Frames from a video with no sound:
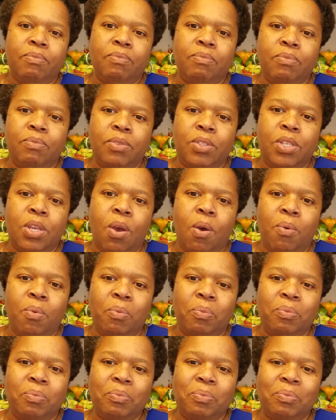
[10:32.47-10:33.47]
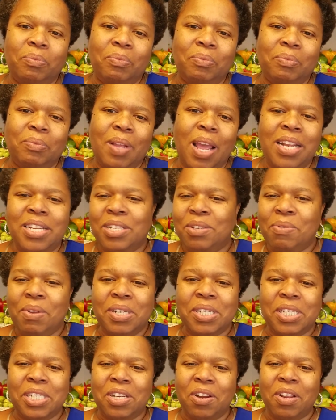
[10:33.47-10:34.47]
So I just
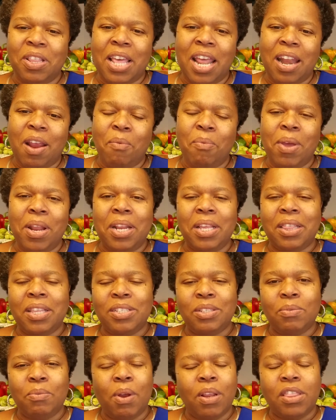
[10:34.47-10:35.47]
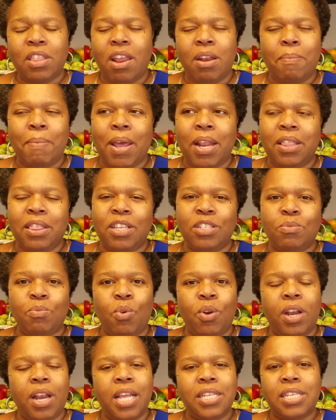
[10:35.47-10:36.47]
want to share that. I thought about it this
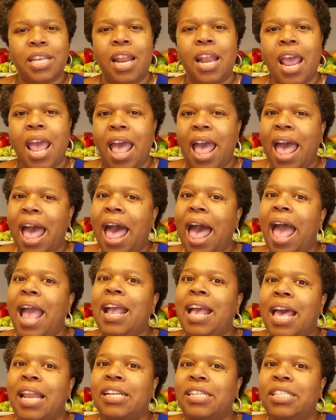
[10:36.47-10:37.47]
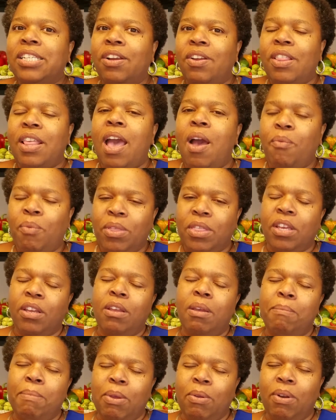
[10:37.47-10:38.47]
morning. I said, I got to share that with the
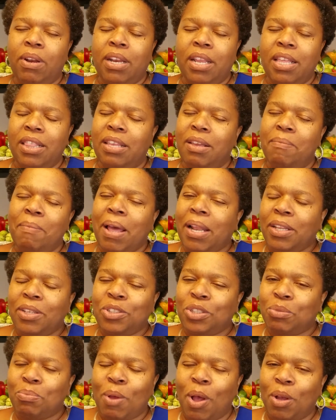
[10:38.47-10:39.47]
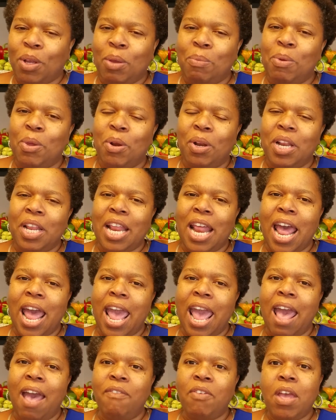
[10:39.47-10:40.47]
community, my little small community that I
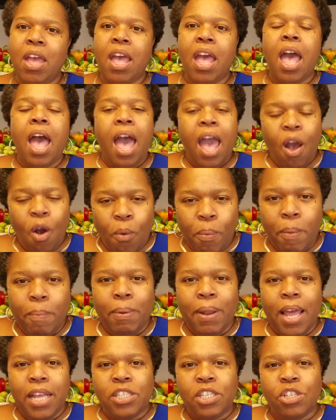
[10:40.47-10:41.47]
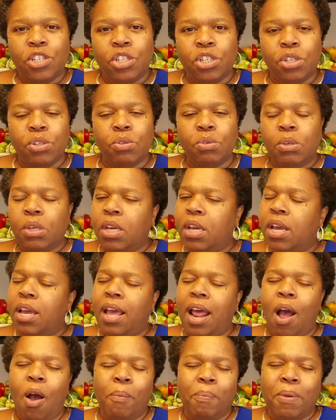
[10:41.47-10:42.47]
have. I hope it blesses you.
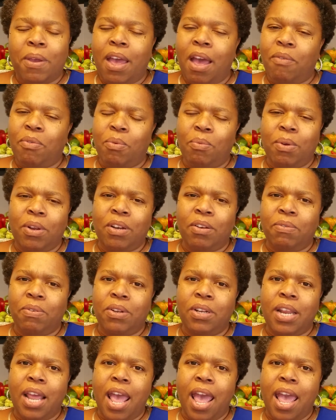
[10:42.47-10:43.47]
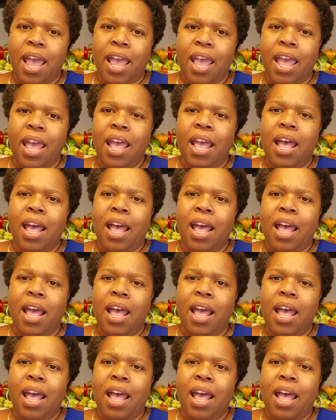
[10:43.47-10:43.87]
I hope you have a wonderful day.